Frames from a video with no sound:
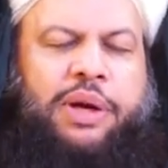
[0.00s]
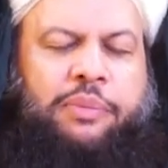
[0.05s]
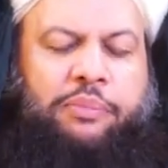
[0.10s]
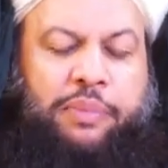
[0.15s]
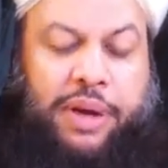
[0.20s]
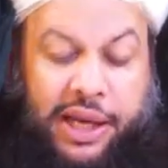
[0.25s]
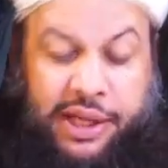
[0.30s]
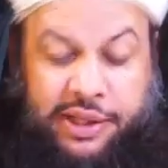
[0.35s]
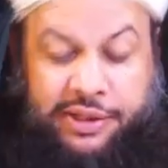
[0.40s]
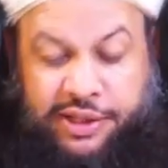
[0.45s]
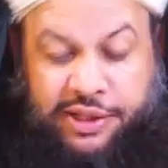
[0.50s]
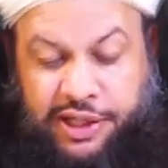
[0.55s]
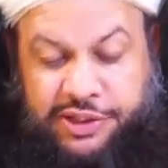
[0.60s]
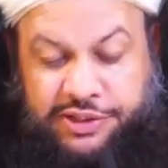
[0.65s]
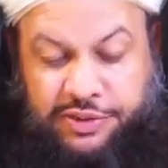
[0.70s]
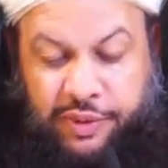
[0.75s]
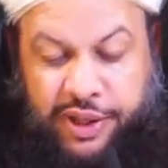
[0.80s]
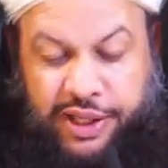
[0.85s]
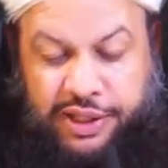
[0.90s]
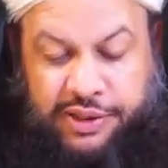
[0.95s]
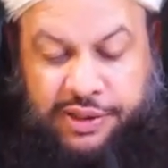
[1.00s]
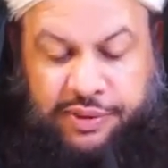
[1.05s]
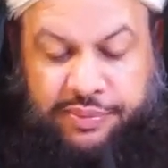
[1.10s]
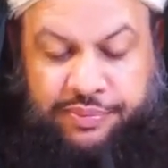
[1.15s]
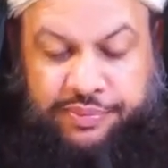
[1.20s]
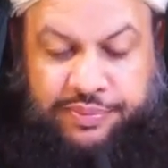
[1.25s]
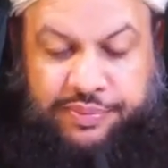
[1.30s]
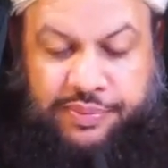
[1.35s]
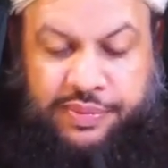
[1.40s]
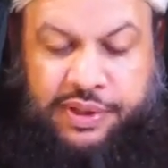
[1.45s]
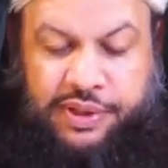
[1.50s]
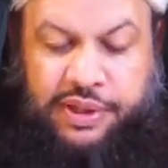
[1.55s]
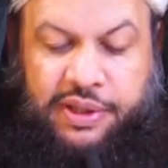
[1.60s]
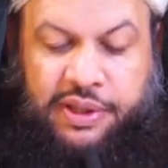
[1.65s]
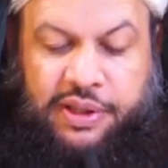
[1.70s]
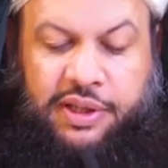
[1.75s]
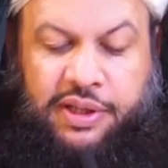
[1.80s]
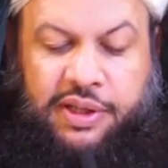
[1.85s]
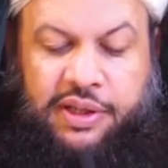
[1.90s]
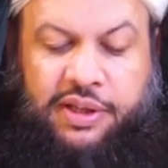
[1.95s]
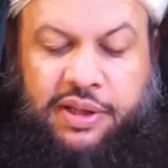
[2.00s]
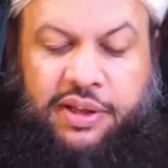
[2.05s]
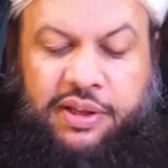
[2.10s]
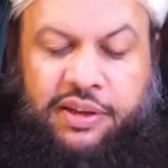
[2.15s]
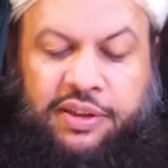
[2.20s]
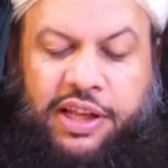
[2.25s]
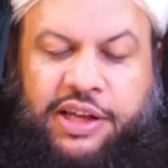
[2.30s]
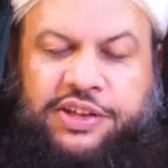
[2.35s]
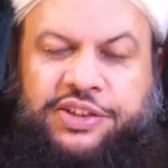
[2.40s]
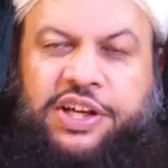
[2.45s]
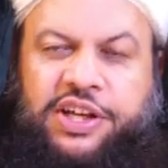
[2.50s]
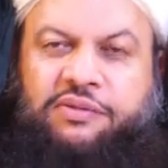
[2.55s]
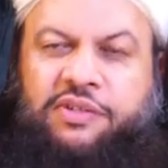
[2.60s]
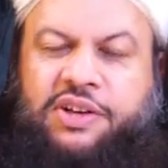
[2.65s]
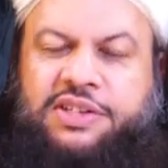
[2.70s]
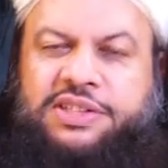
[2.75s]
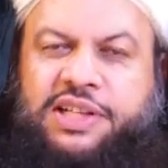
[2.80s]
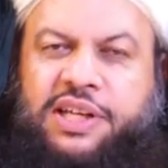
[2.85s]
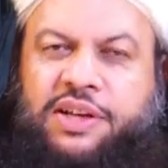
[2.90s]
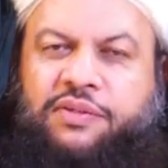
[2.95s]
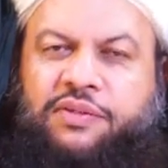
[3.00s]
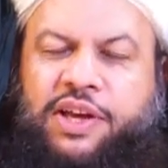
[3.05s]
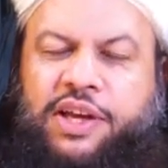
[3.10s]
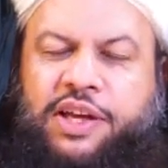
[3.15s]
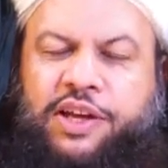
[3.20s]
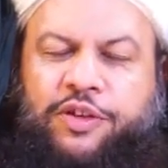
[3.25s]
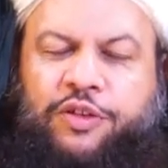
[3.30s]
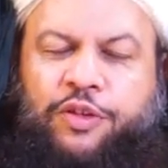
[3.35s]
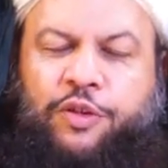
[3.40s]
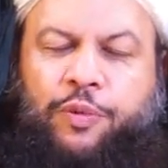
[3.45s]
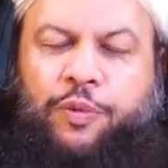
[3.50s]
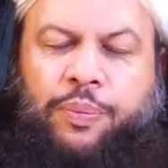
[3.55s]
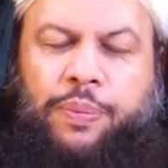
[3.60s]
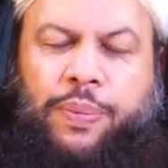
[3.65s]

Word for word: a man as well, that she was living